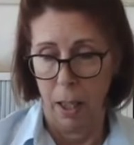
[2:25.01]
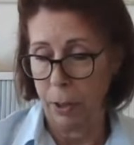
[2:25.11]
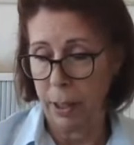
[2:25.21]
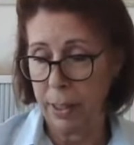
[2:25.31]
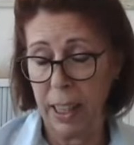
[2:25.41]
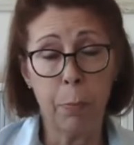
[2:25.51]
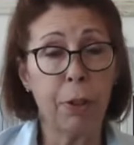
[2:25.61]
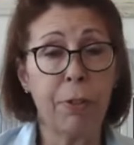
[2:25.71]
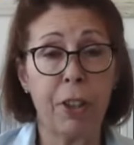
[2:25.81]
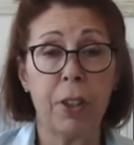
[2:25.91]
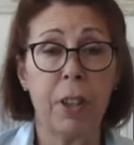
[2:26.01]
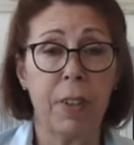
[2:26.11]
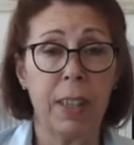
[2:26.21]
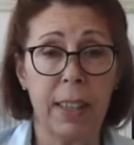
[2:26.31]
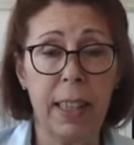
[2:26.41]
or let's say the progression of
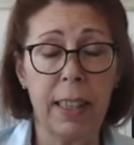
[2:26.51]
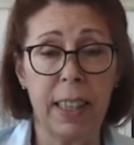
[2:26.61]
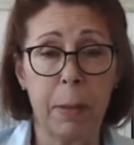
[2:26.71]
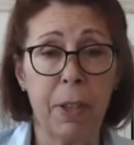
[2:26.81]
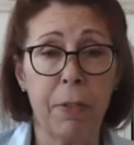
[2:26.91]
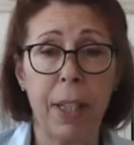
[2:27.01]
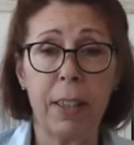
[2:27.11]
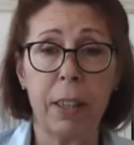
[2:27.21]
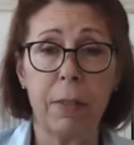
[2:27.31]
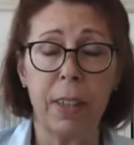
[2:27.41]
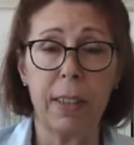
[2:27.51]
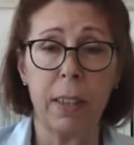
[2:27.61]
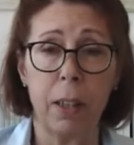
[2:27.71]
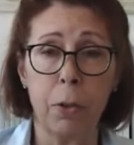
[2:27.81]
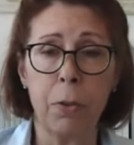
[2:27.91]
the disease has been relatively
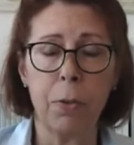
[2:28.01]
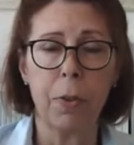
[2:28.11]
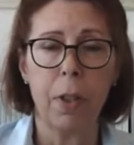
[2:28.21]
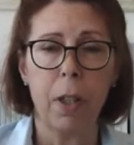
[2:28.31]
slow.